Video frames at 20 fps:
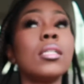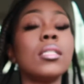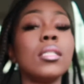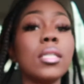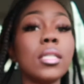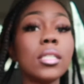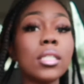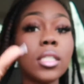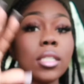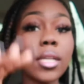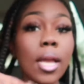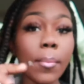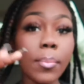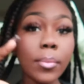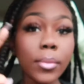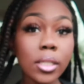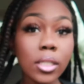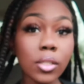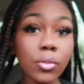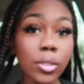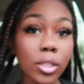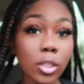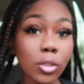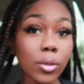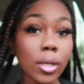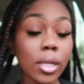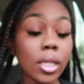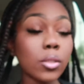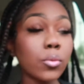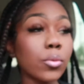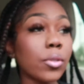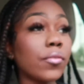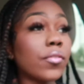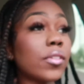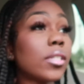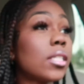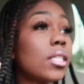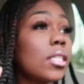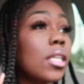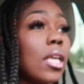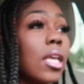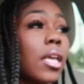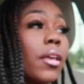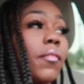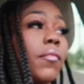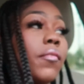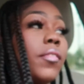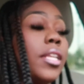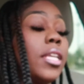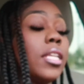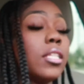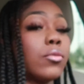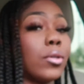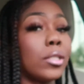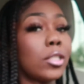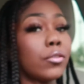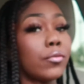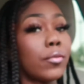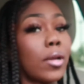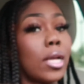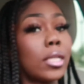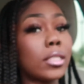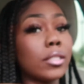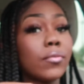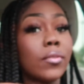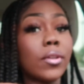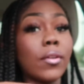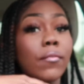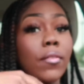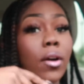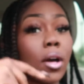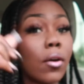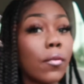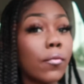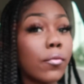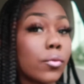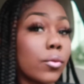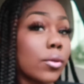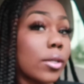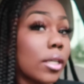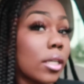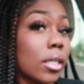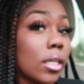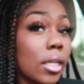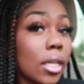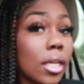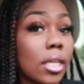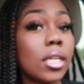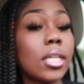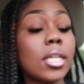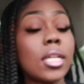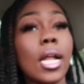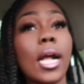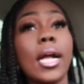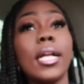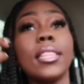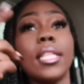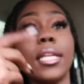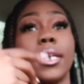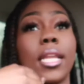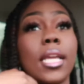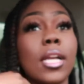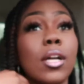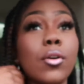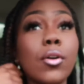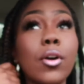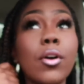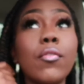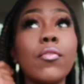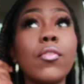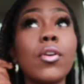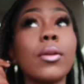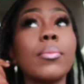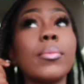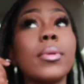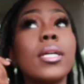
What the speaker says: this Japanese restaurant, because we finna see if these restaurants finna fall for it. And I think they gonna go for it,